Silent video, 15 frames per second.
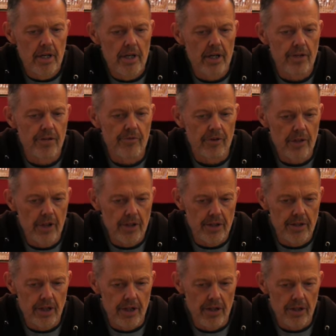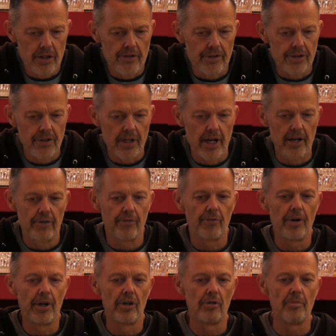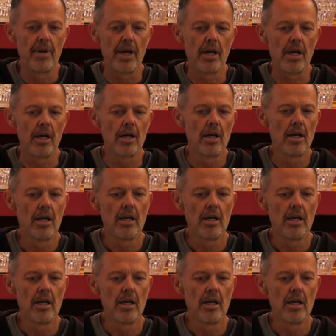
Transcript: is the realization of a state of well being